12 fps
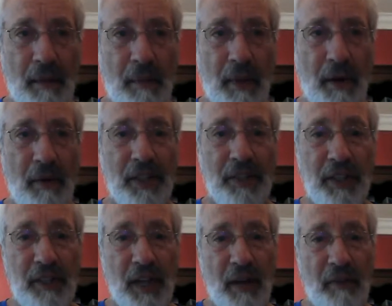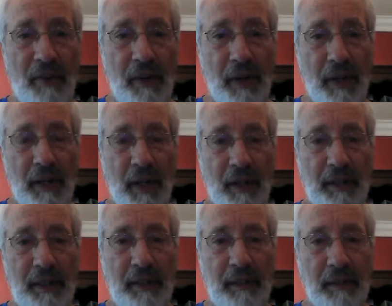there is a really
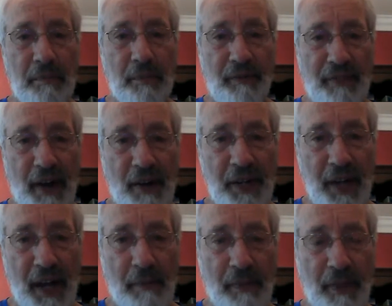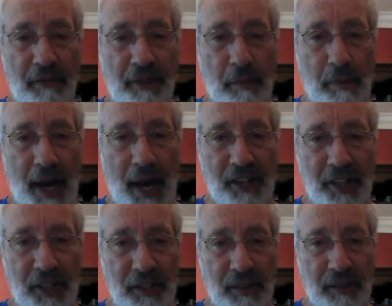profound depth of
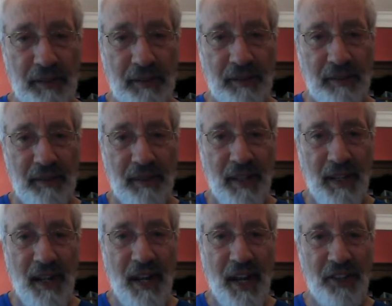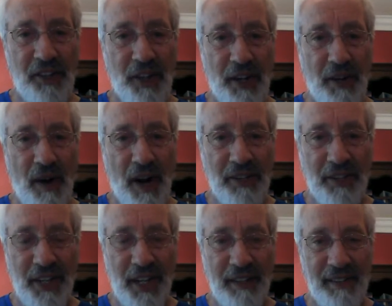compassion and
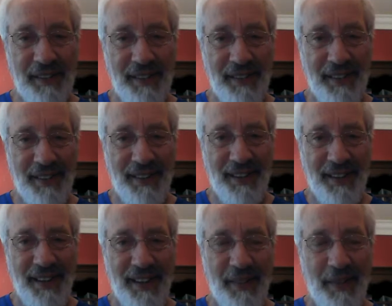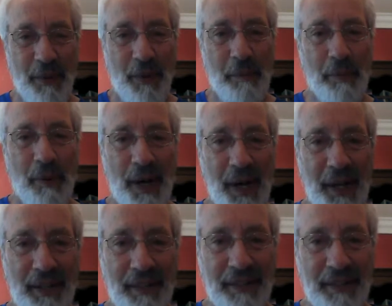generosity that we bring